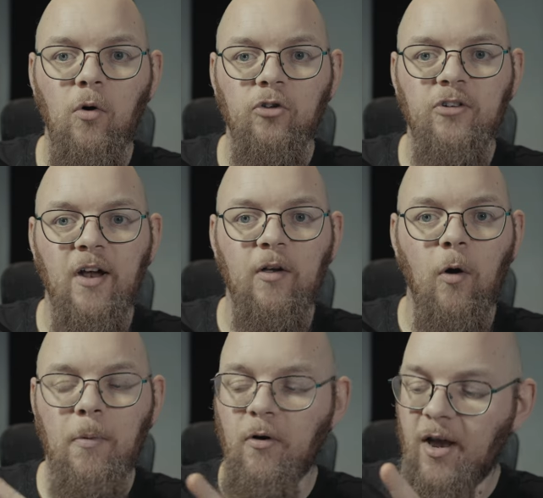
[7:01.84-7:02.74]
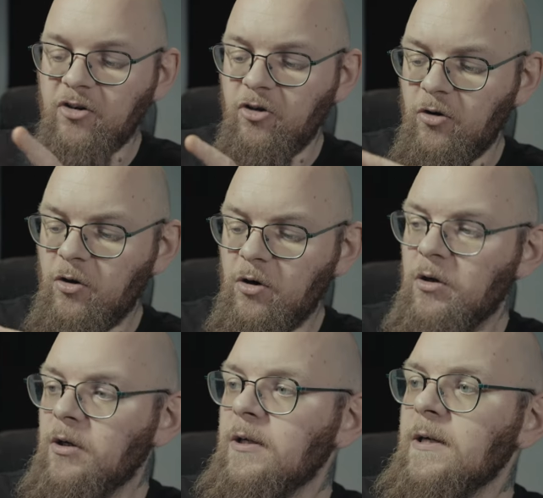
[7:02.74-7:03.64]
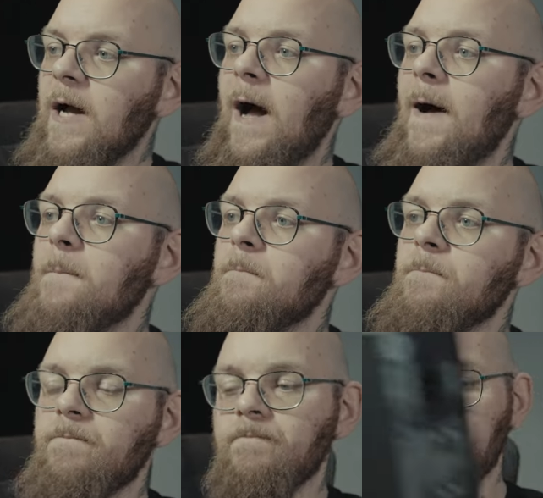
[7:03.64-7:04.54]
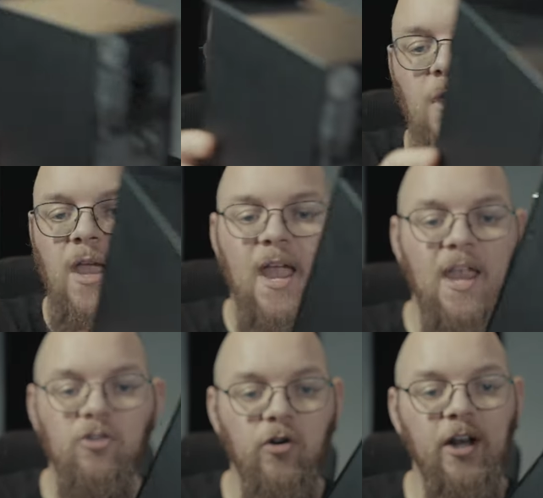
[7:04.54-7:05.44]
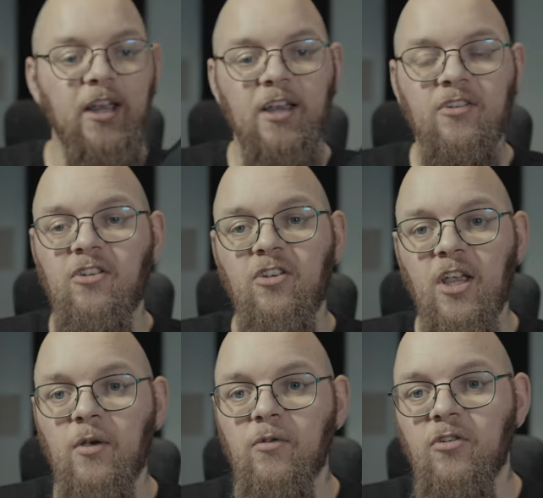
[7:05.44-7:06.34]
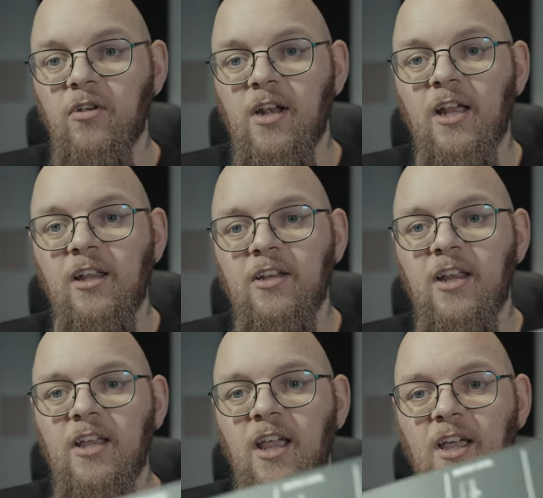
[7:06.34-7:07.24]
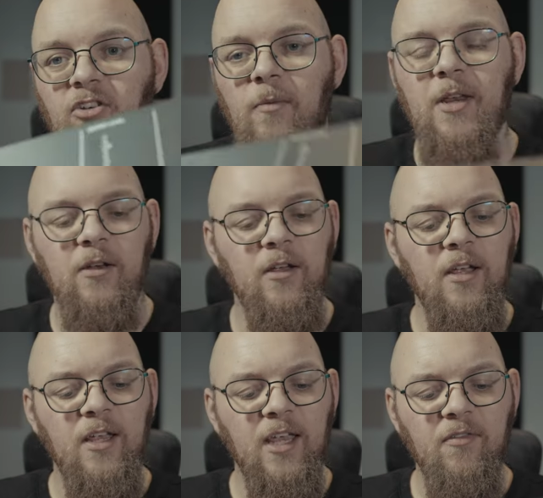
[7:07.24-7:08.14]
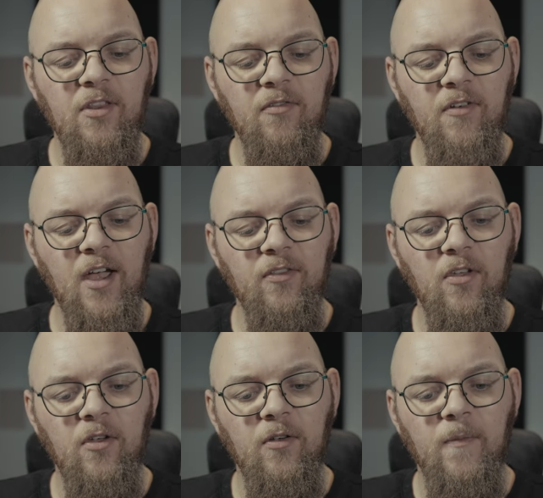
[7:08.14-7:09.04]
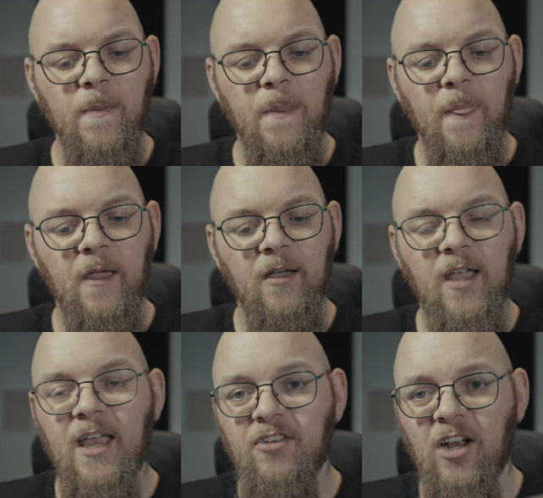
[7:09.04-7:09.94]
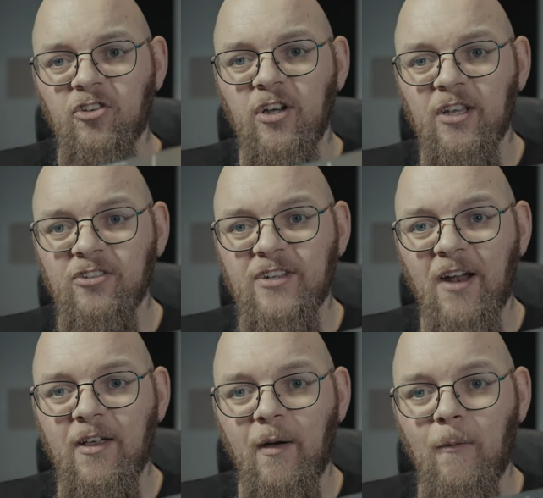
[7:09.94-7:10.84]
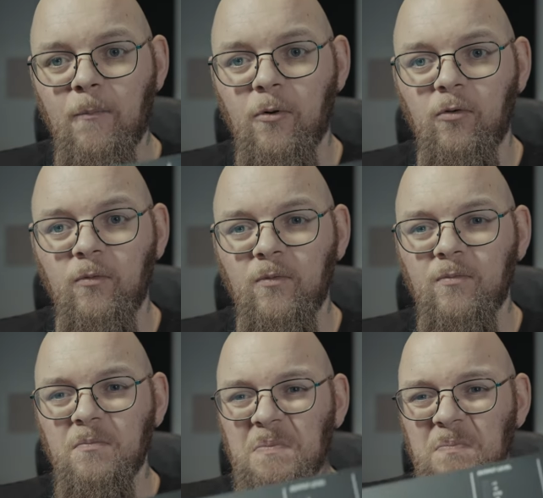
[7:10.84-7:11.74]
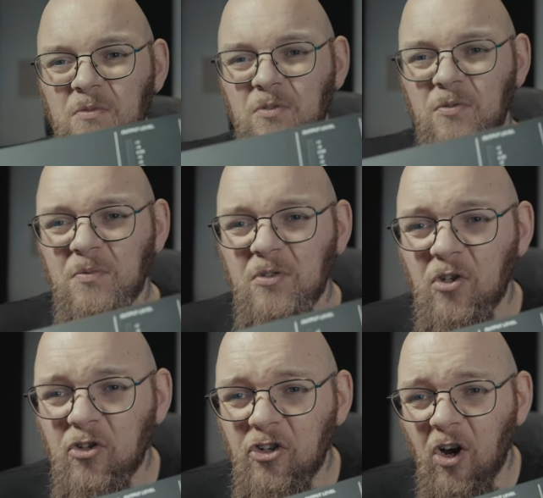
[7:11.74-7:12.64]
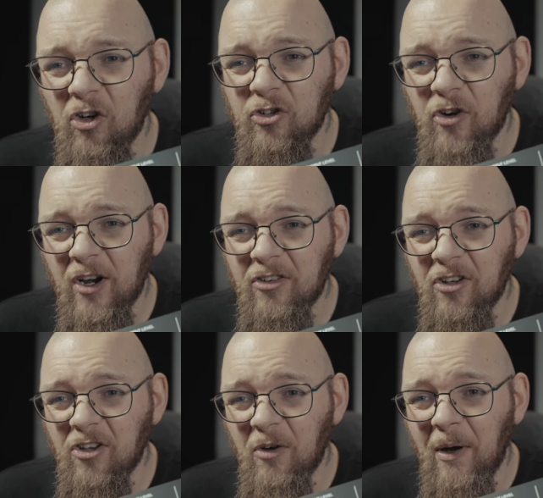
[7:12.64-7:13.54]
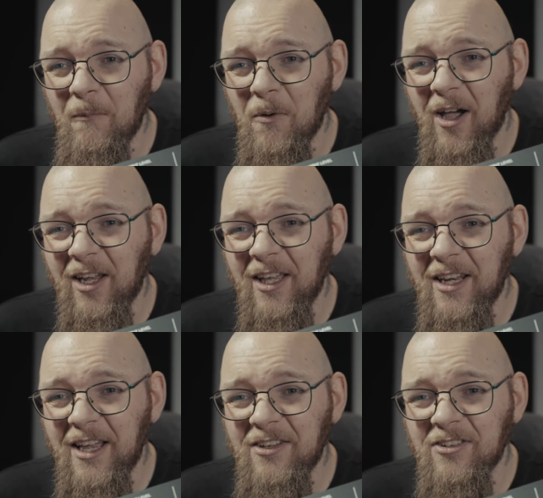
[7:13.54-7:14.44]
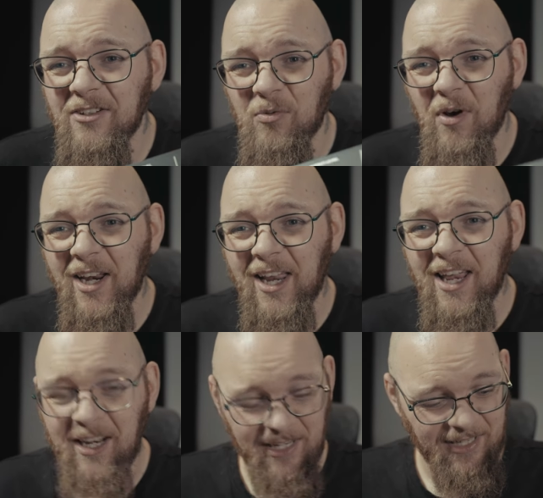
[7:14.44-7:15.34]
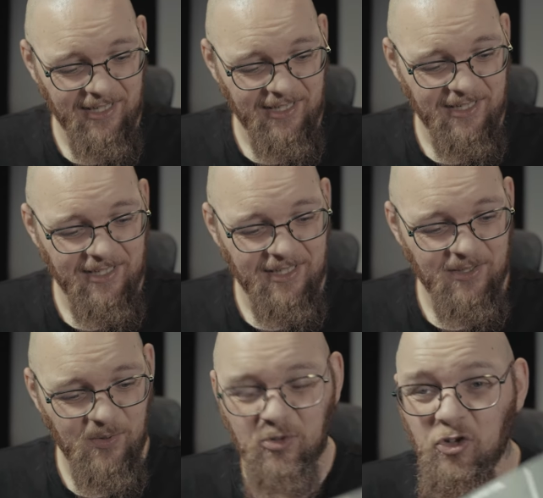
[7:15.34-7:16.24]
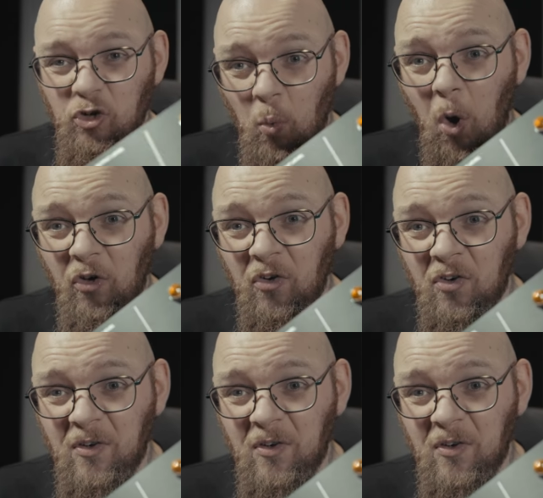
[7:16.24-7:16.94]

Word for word: or stereo operation. Um, it's really easy to use an LED gauge. I mean, given the fact that it's actually a stereo output, could you not have stretched to two output LEDs? Really? Just one.